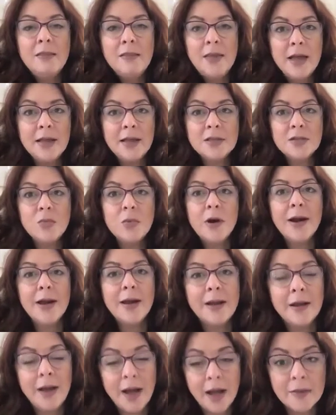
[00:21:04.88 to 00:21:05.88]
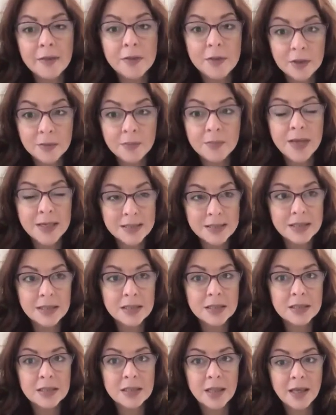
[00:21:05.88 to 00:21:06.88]
that's where I got the
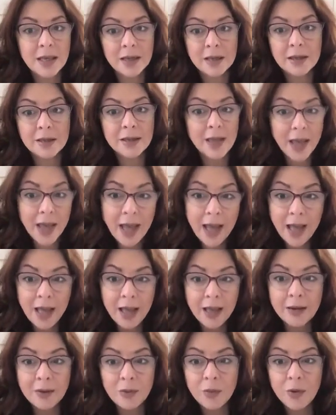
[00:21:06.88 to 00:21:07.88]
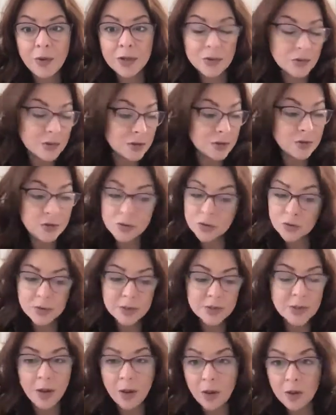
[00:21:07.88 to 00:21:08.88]
message like, yeah, what you do
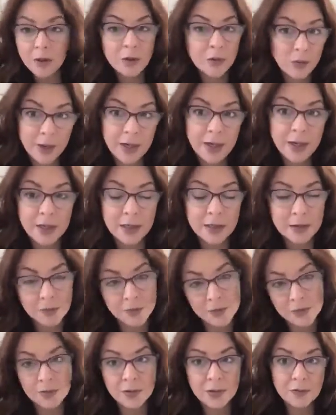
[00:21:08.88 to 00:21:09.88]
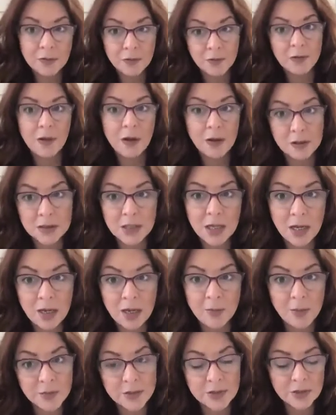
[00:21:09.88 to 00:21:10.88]
is all great. And you've been doing it for a long
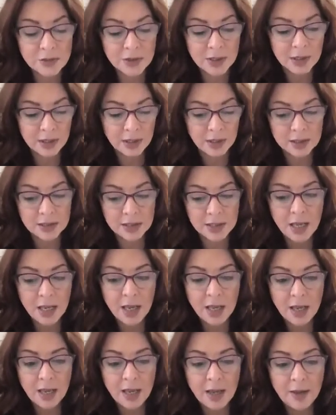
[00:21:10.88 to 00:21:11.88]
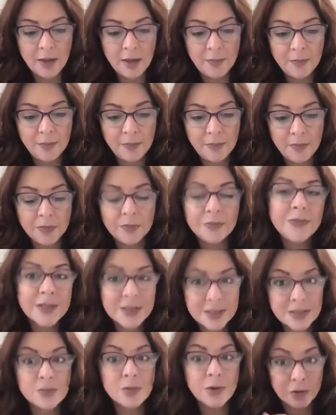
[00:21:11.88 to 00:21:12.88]
time, almost 2 decades.
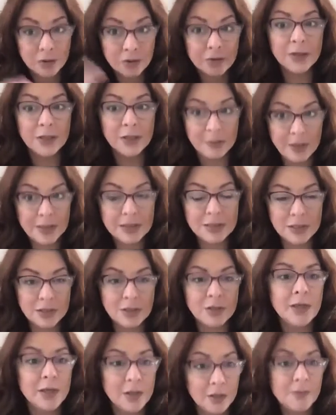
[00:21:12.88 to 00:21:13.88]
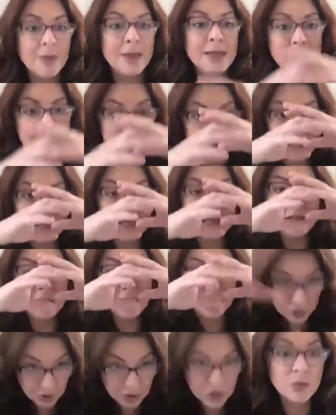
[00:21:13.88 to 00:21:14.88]
This is what you're really meant to do. Like you're meant to like
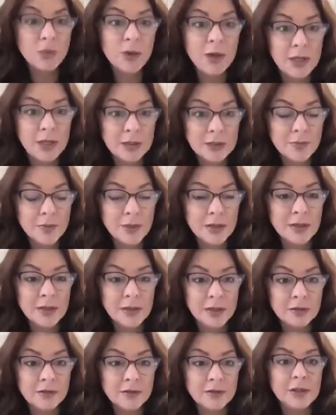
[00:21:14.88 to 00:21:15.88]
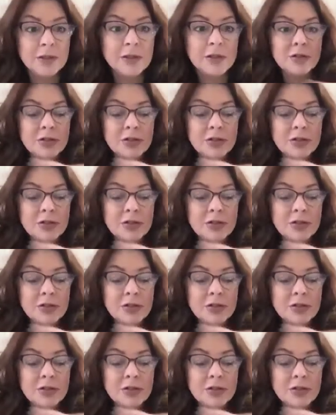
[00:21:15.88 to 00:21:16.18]
do it, be a healer of healers,